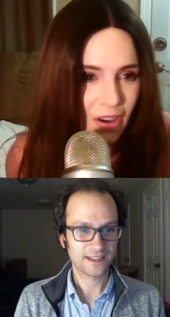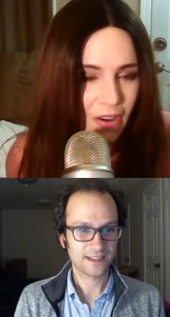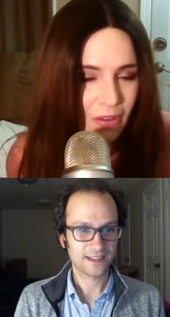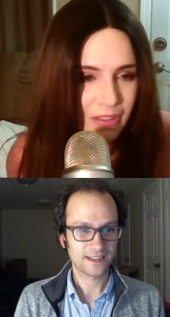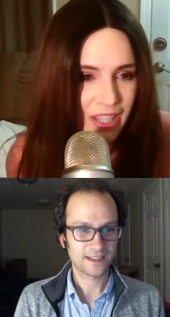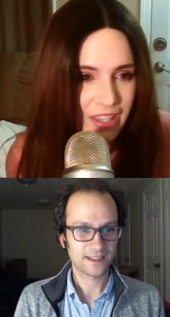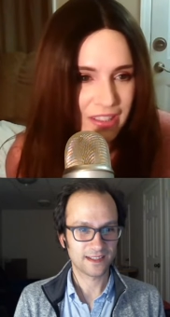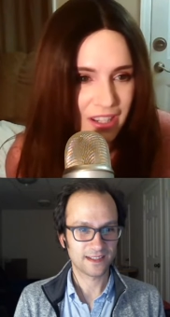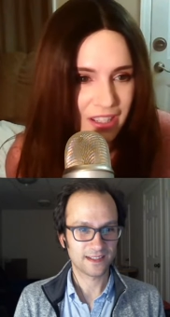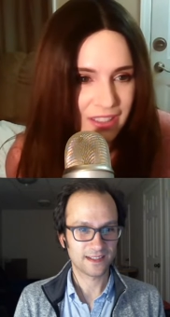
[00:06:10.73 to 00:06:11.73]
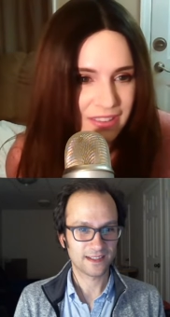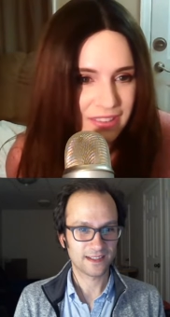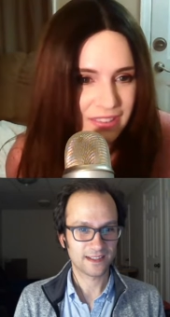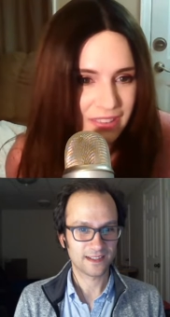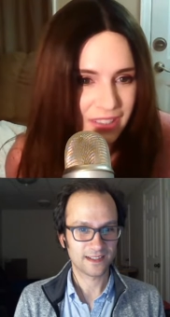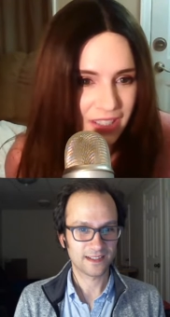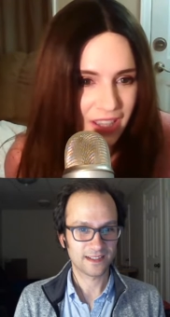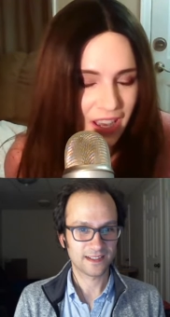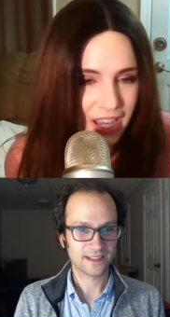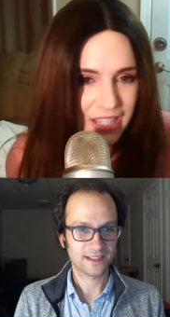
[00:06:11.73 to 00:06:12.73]
Speaker 1: Oh, they're yeah, nice.
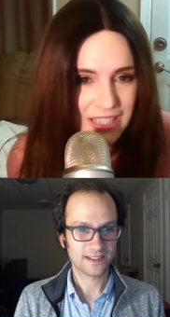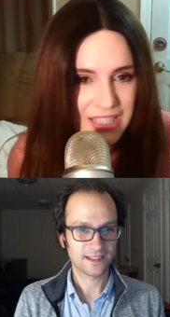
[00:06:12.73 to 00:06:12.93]
I